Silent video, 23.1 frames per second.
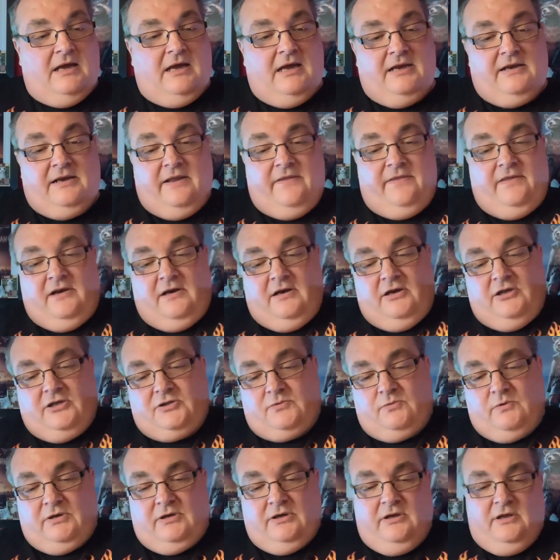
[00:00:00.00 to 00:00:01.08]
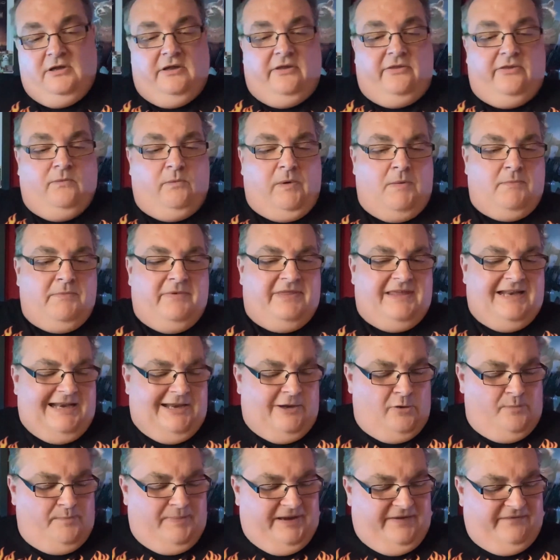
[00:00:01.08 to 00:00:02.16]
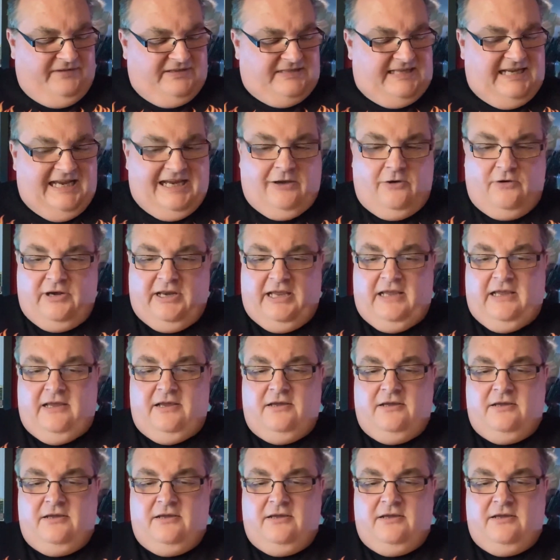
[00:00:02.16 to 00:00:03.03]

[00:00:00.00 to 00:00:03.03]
and then the last one the one with a little bit of a ding on it